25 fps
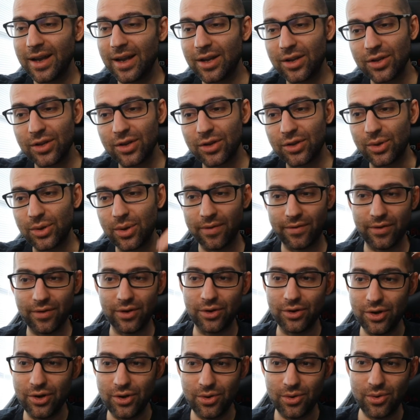You have your
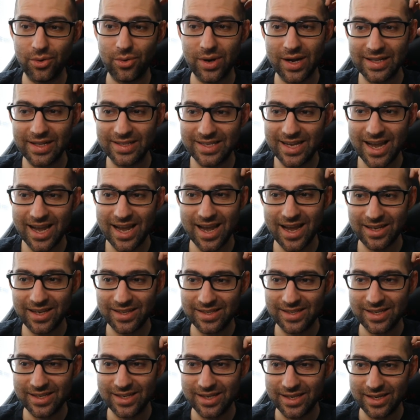new tag
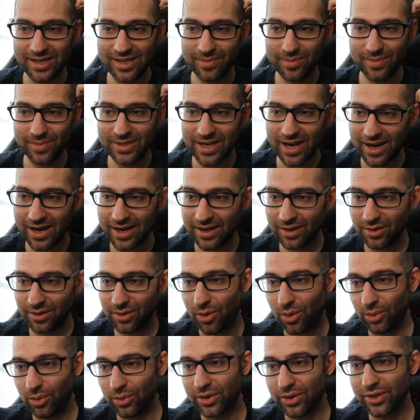team title
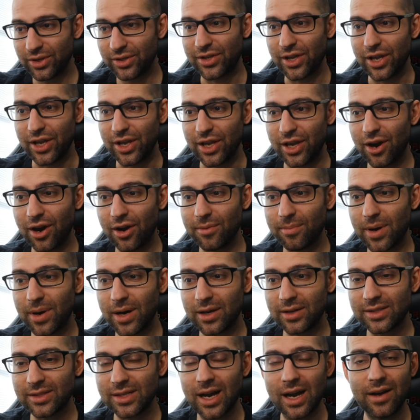holders, the Young
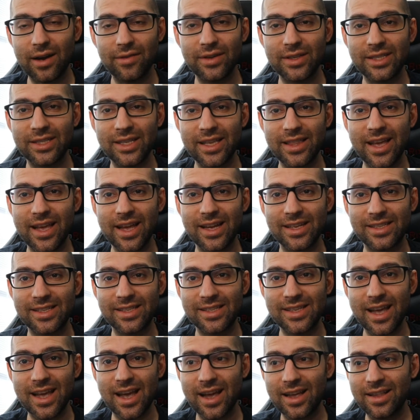Bucks. Obviously, they had
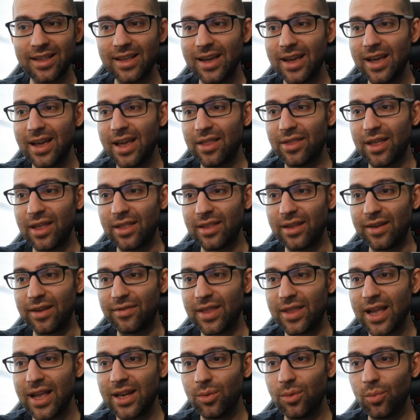said that if
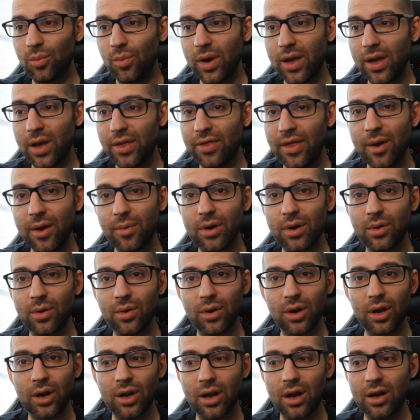they didn't win, they were
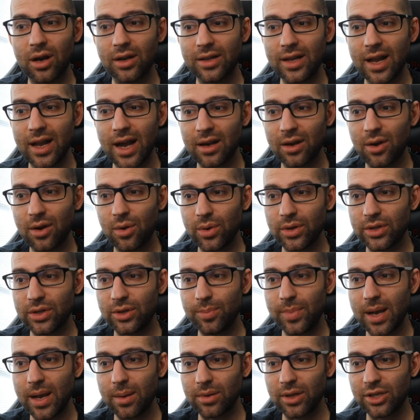not going to
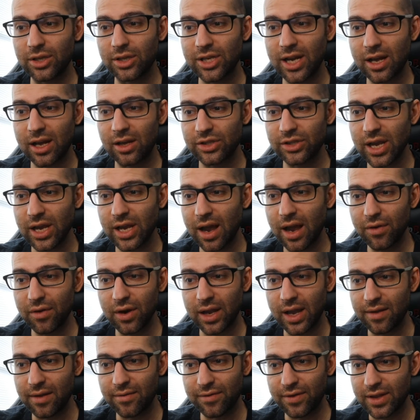be able to challenge ever
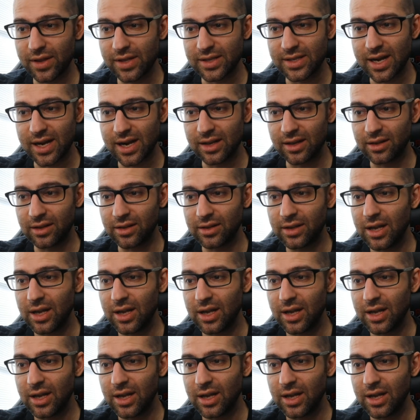again for the title.